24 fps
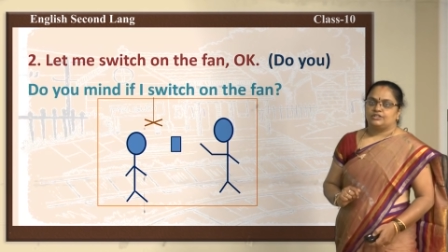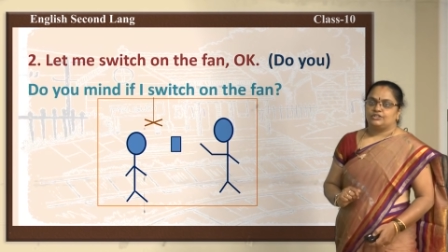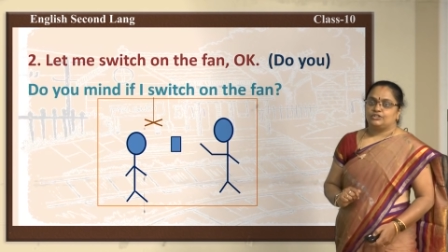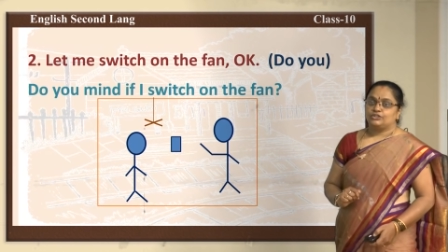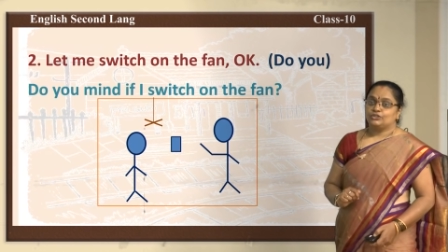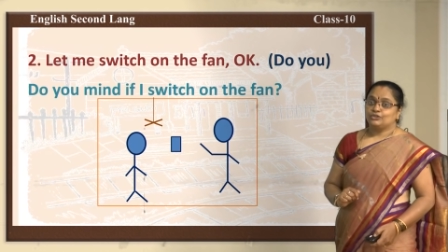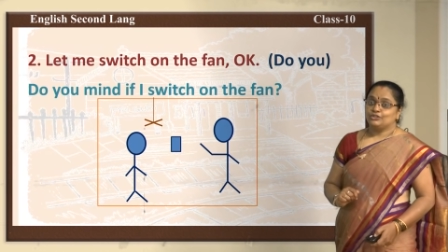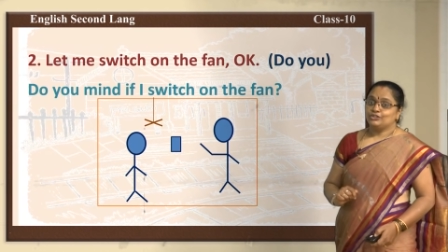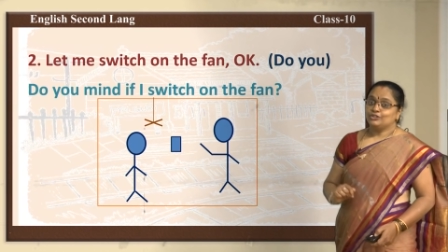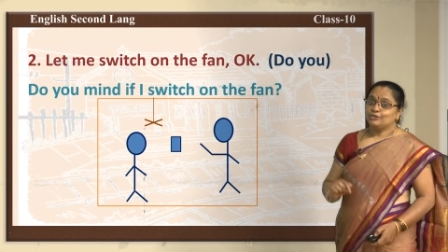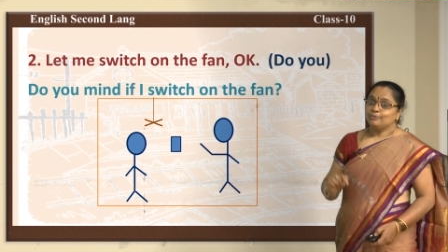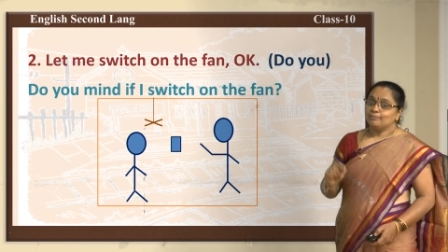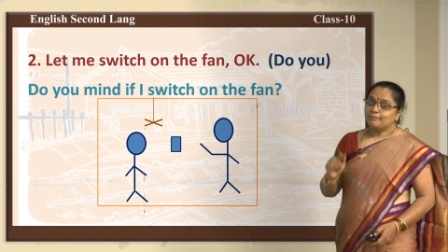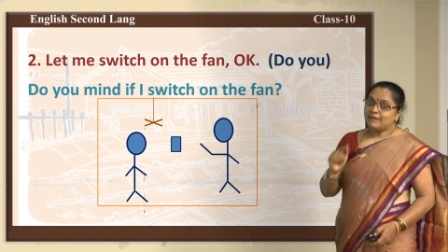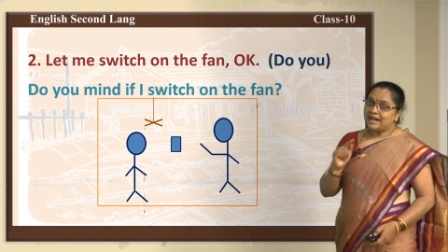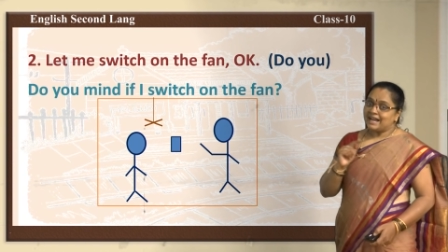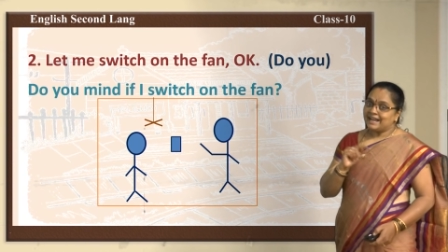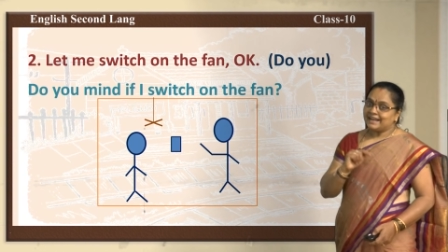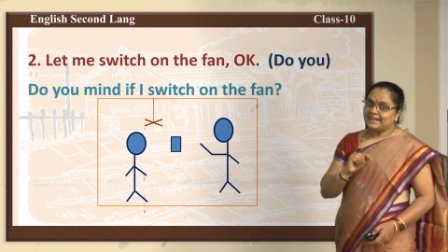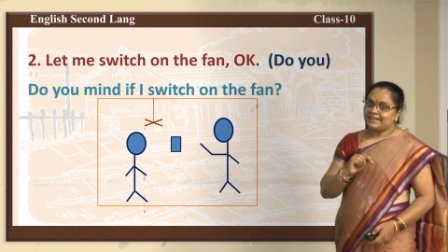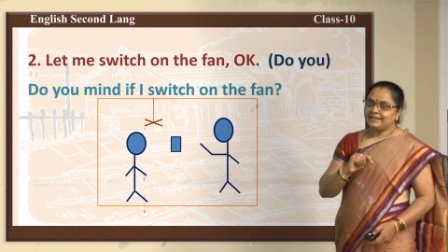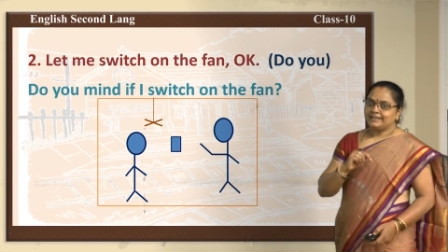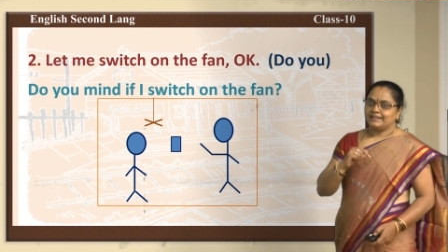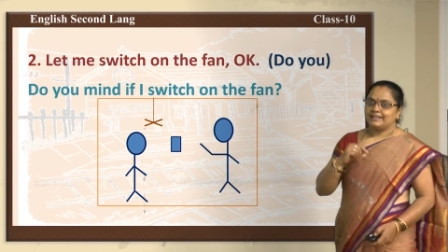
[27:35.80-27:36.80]
Do you
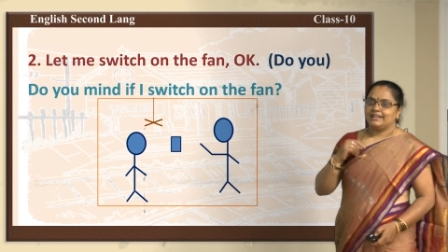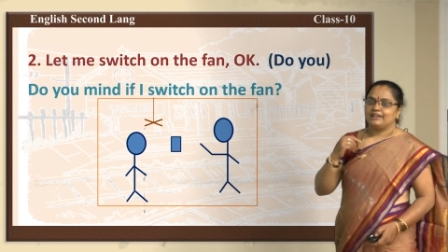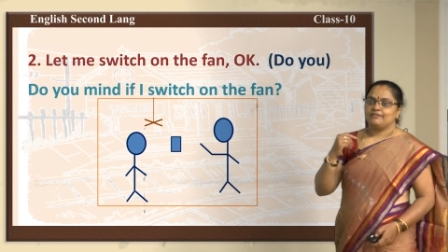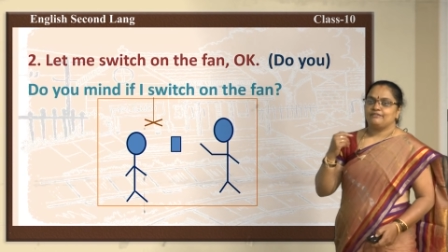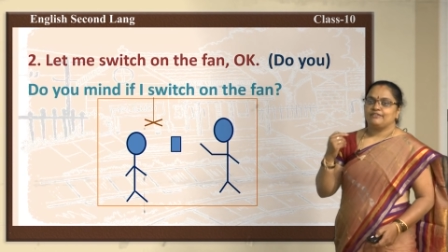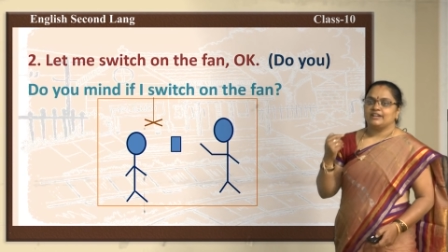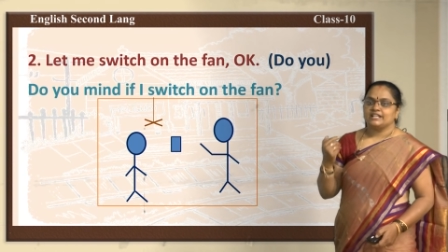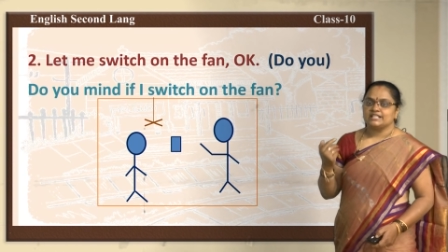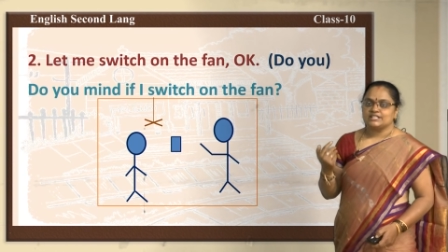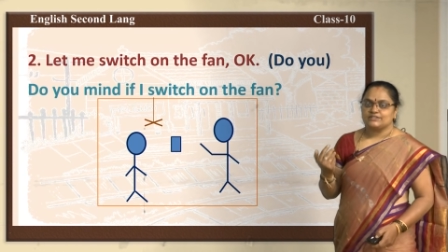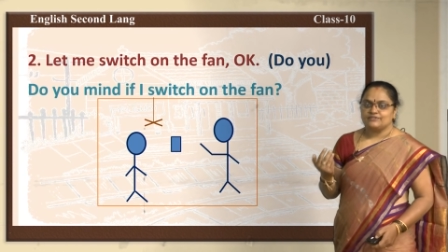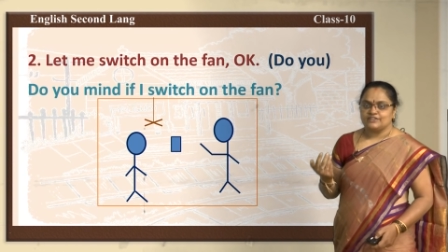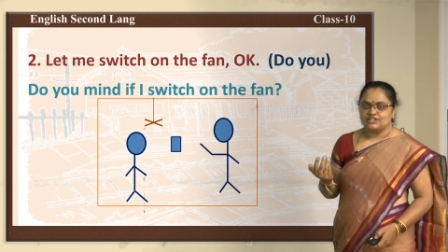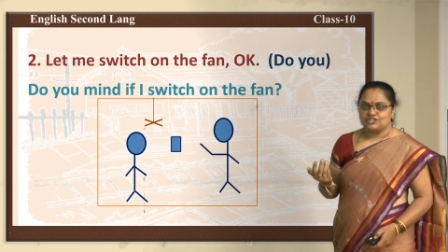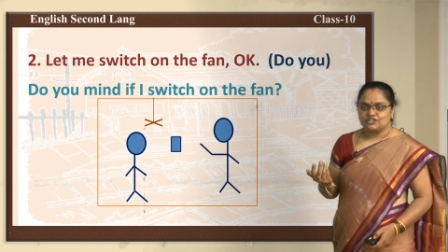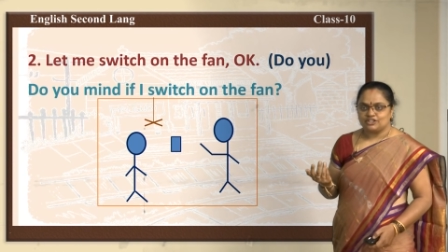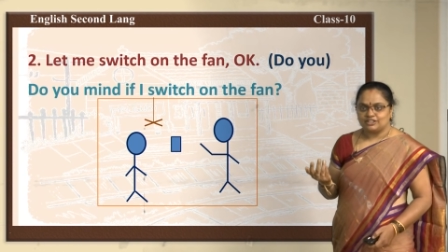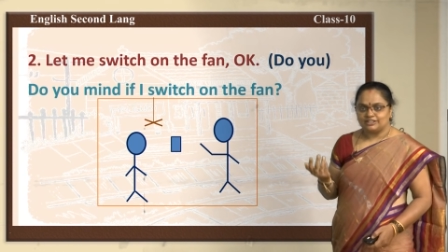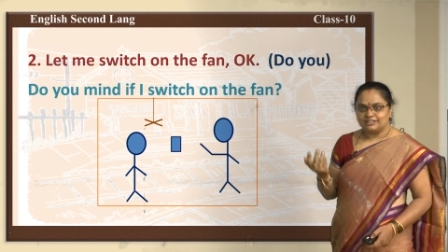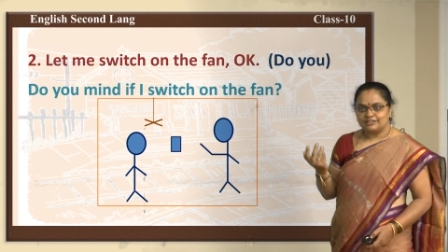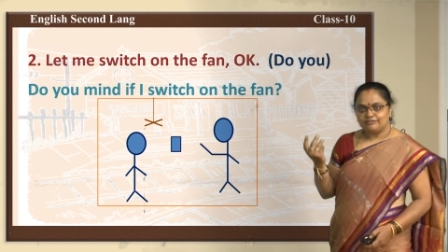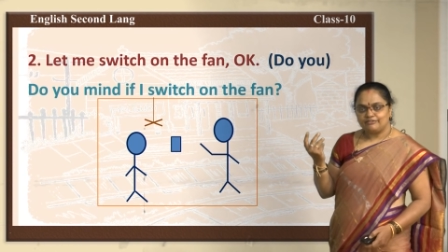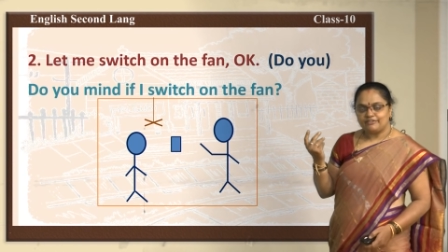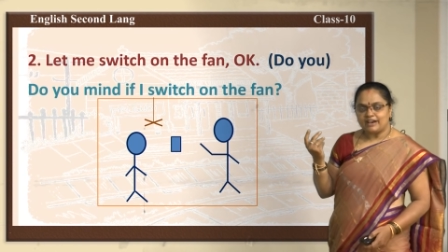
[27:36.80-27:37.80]
mind if I switch
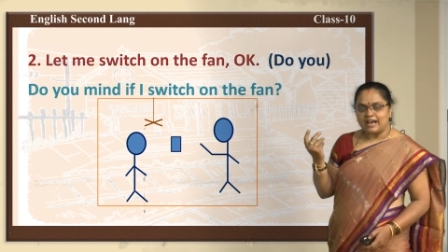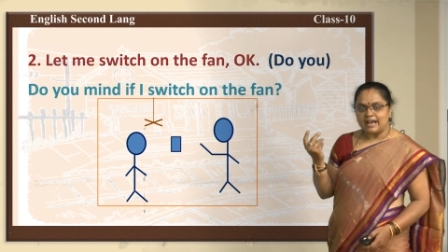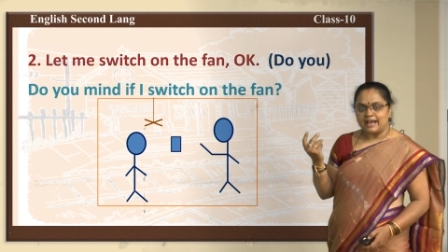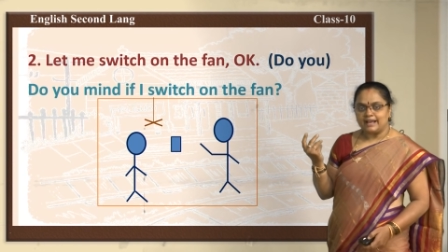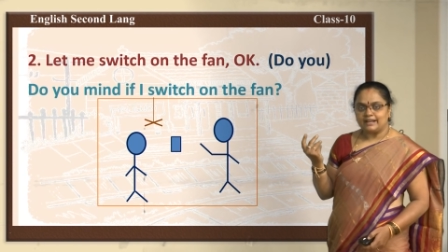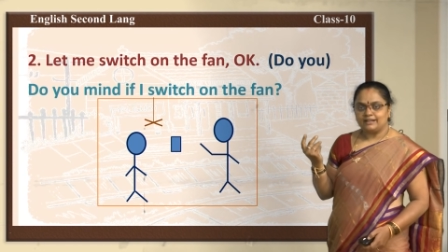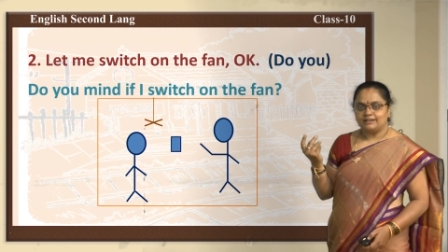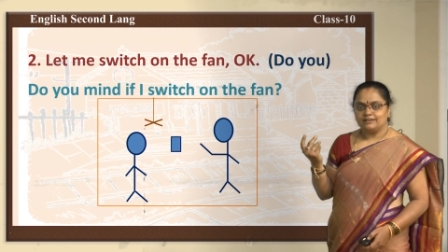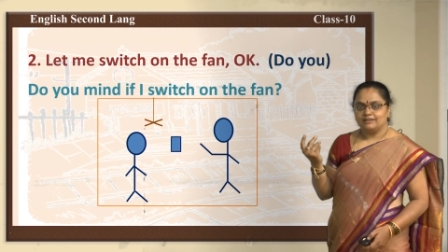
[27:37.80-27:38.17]
on the fan?